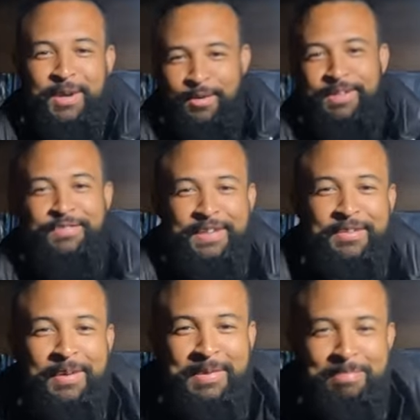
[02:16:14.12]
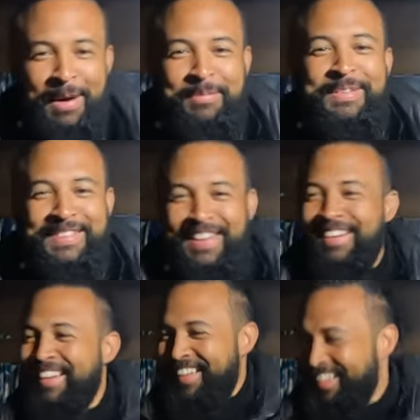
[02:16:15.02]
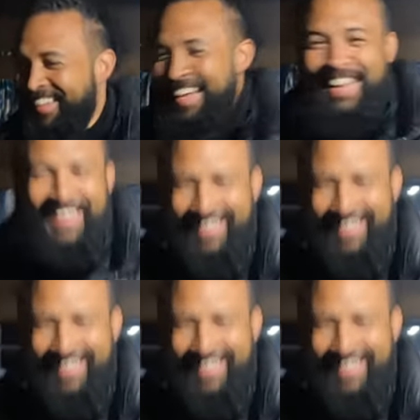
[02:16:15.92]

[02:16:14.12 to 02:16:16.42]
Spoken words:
with his finger up his bum. So, now